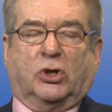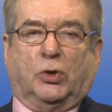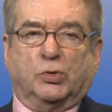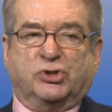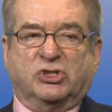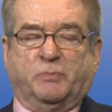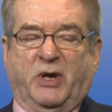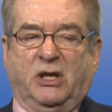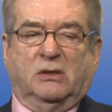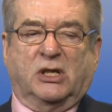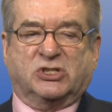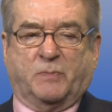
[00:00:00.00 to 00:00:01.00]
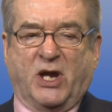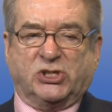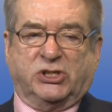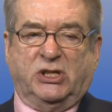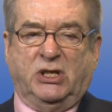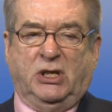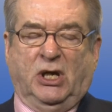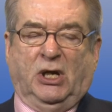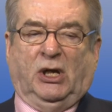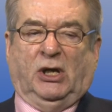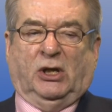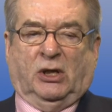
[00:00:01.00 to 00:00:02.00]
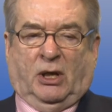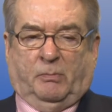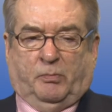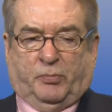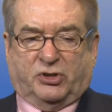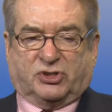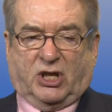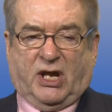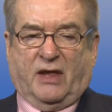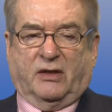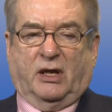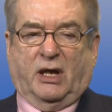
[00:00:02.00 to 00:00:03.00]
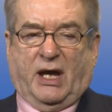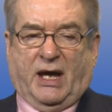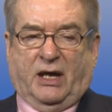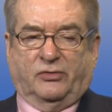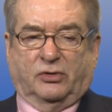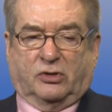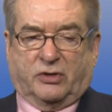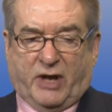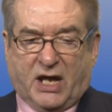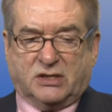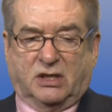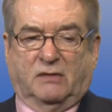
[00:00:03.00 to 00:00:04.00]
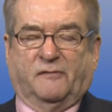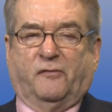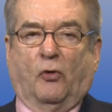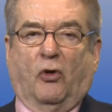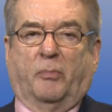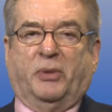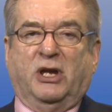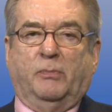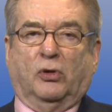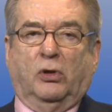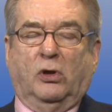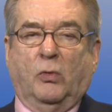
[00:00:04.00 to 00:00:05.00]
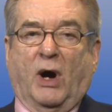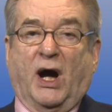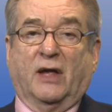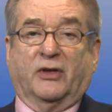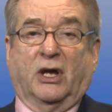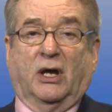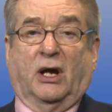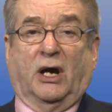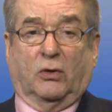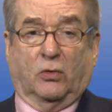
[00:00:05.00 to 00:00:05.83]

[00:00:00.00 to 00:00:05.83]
course has been especially put together and created for people who either are